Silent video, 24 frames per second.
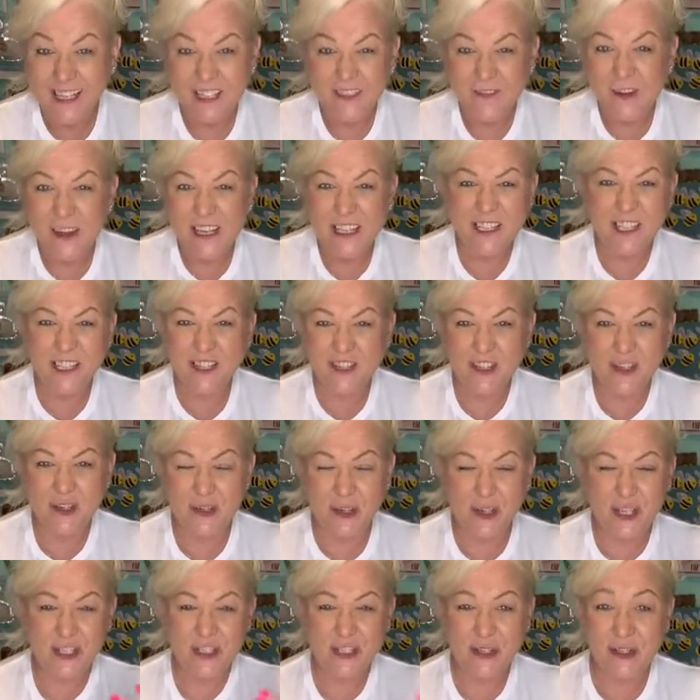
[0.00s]
It's fun to
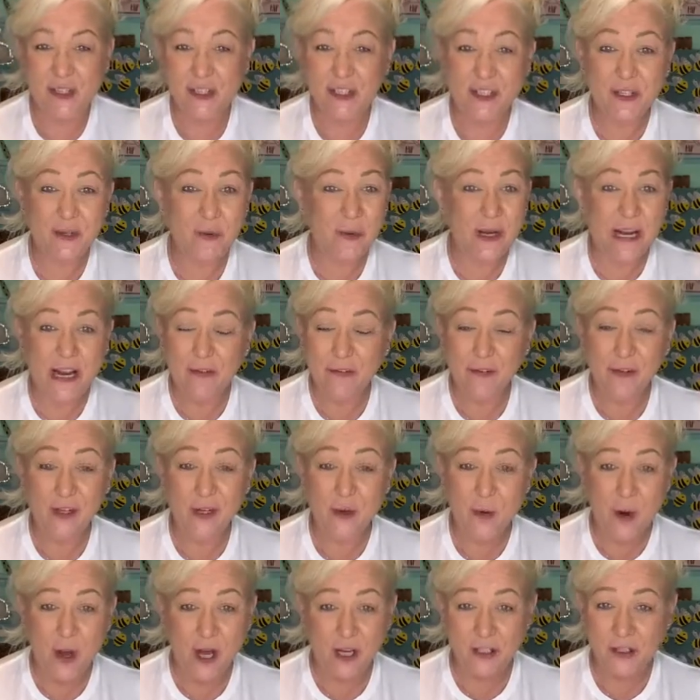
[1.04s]
do because you could do whatever
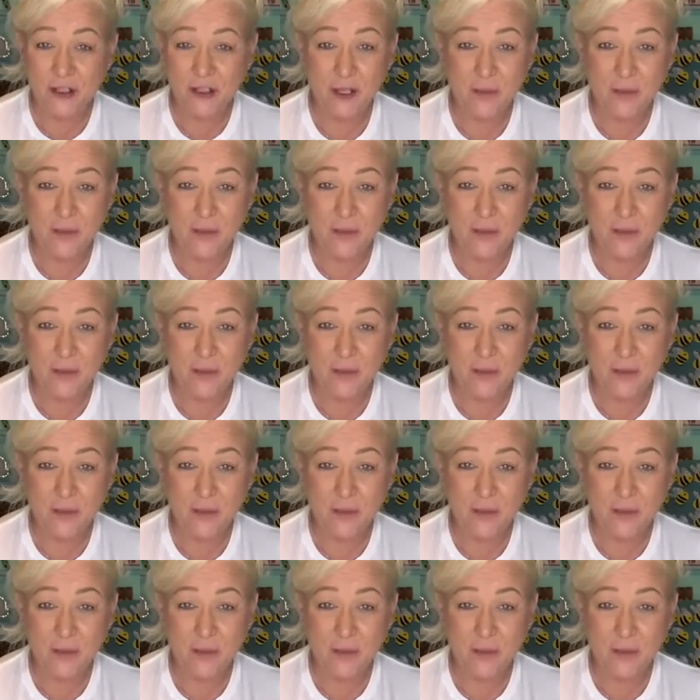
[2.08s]
you want.